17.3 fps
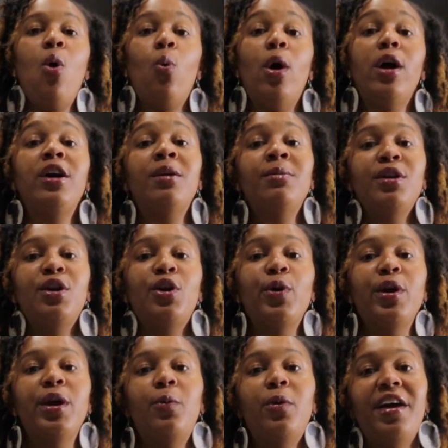Welcome to
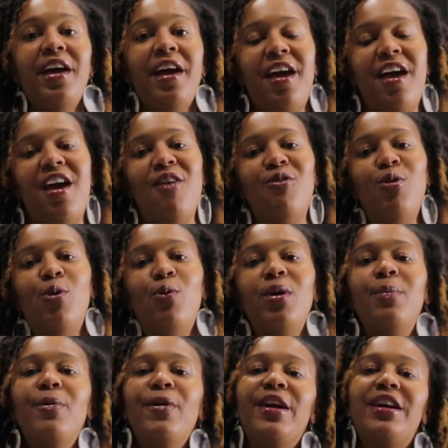Greenwood Ave, where
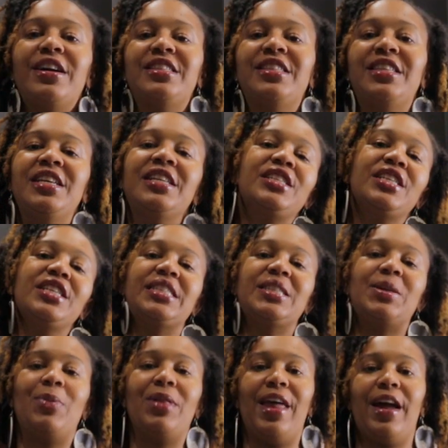we bring attention
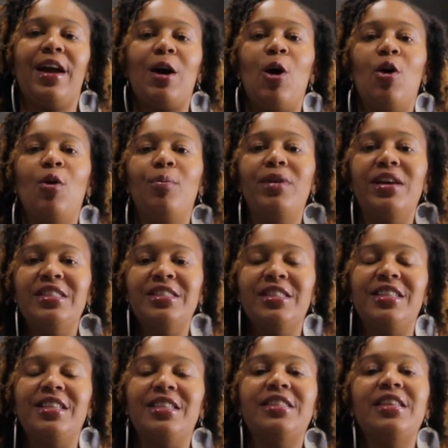to black-owned
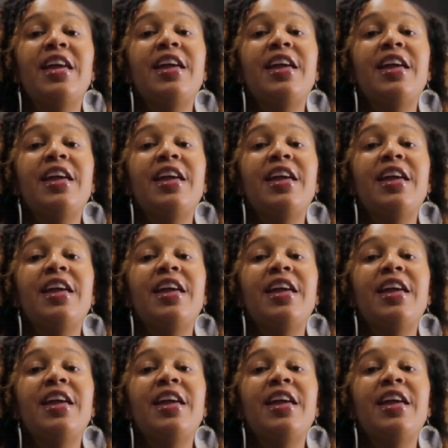businesses.